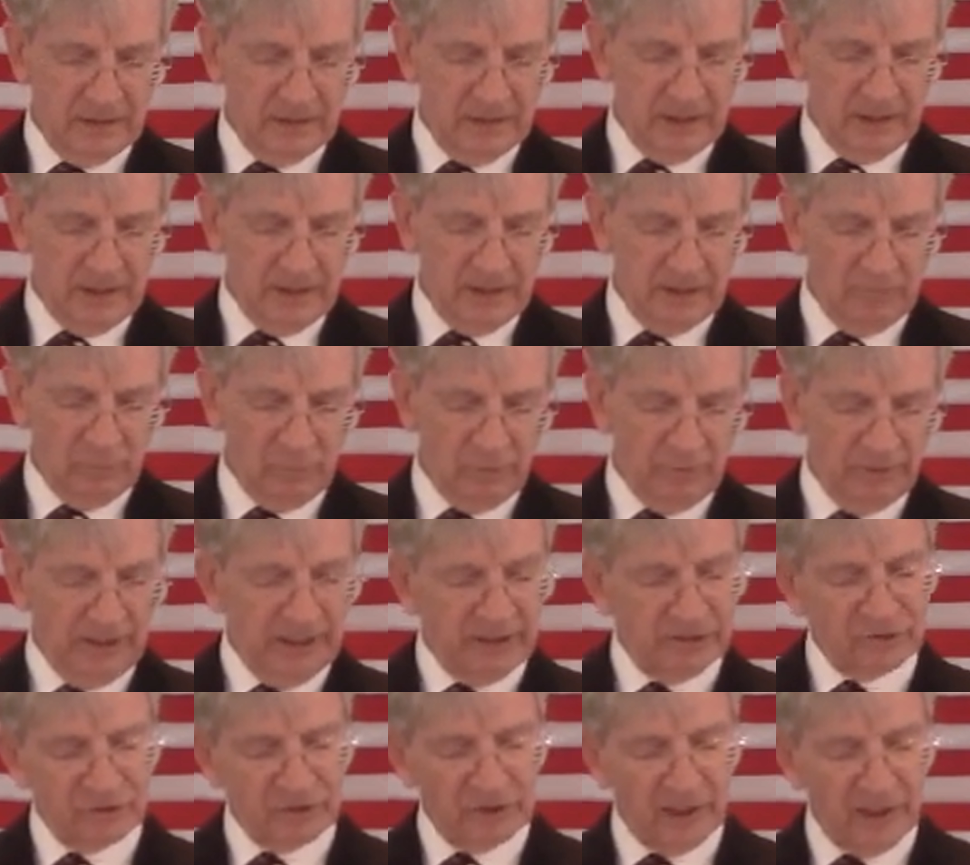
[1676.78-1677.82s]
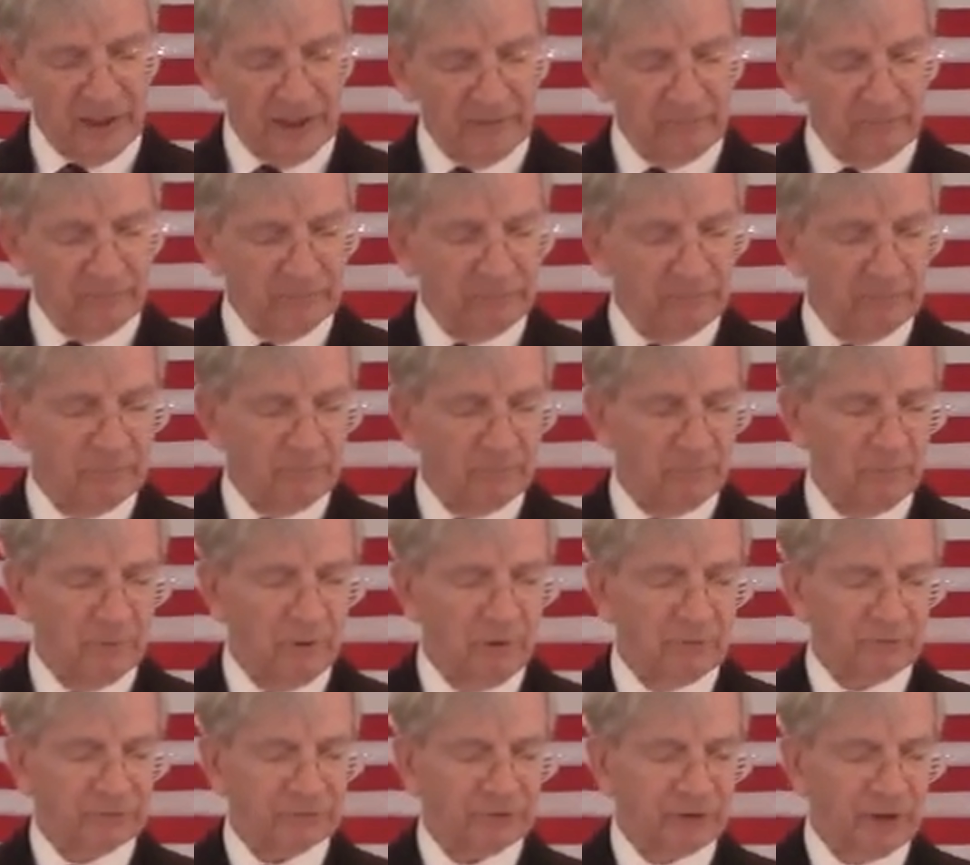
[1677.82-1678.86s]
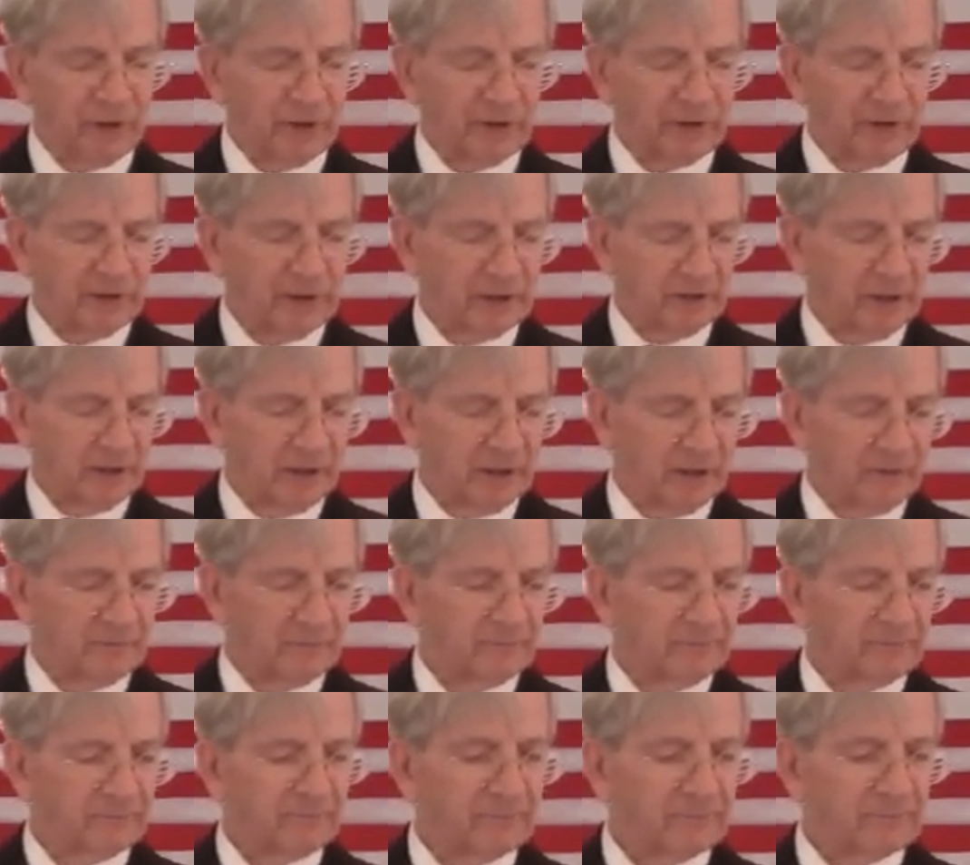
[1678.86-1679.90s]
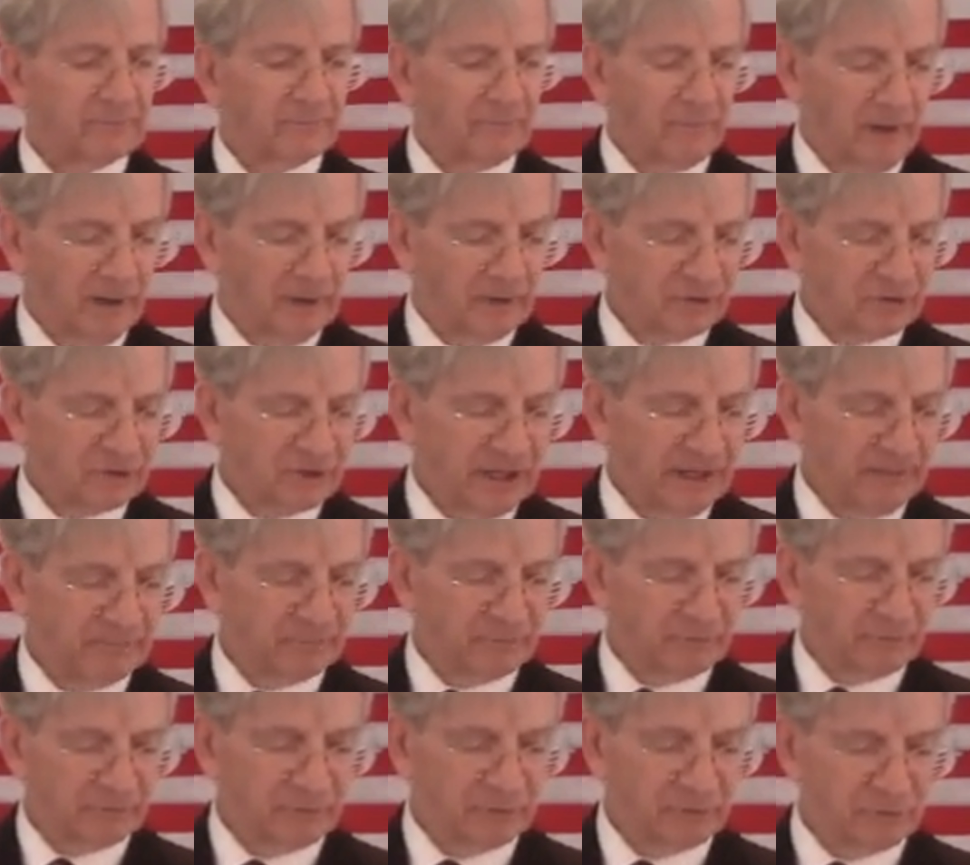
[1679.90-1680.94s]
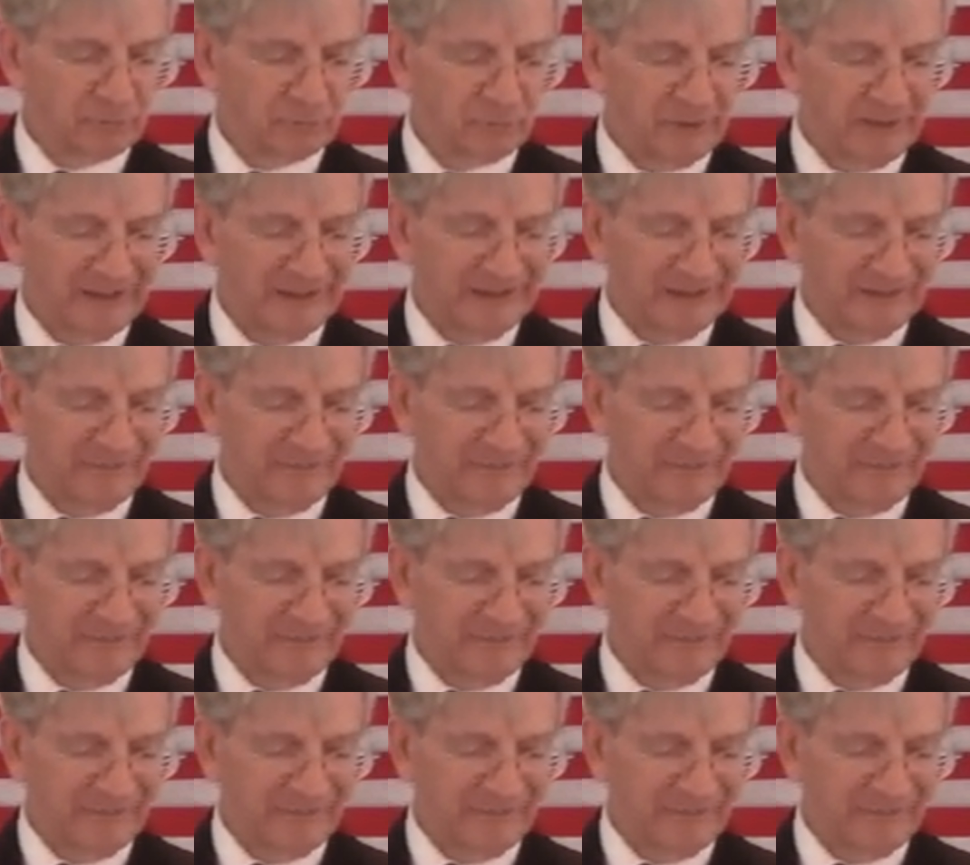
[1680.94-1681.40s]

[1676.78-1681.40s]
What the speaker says: And well, next time we'll start in Mark chapter 3 and